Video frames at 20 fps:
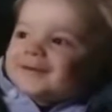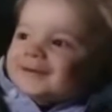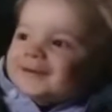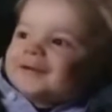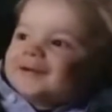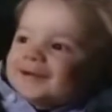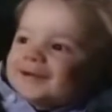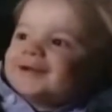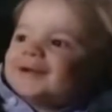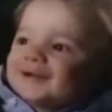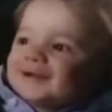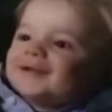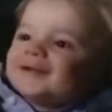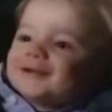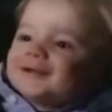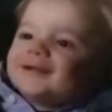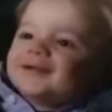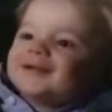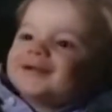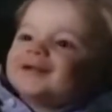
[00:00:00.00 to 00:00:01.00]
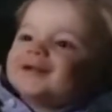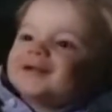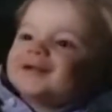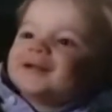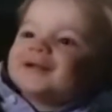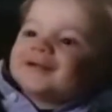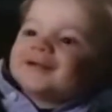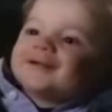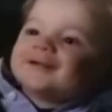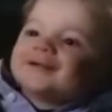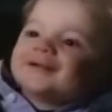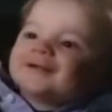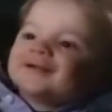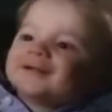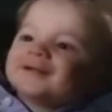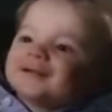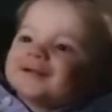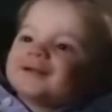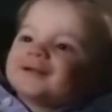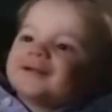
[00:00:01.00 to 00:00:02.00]
Good job. You're a
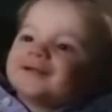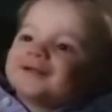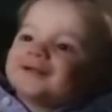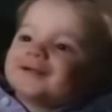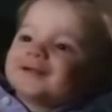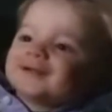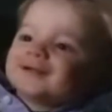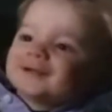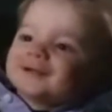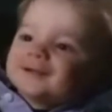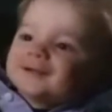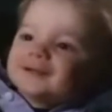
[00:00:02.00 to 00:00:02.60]
genius.